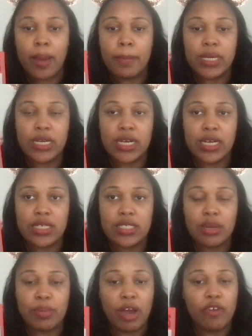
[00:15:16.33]
because
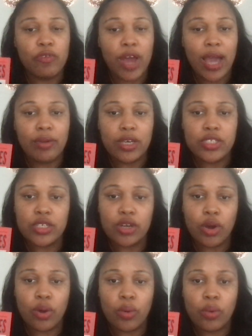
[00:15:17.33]
about 5 years
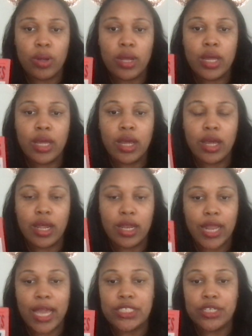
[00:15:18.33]
ago,
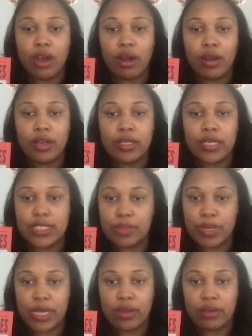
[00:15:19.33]
Elijah Hart
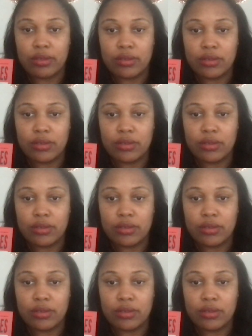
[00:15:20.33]
disappeared.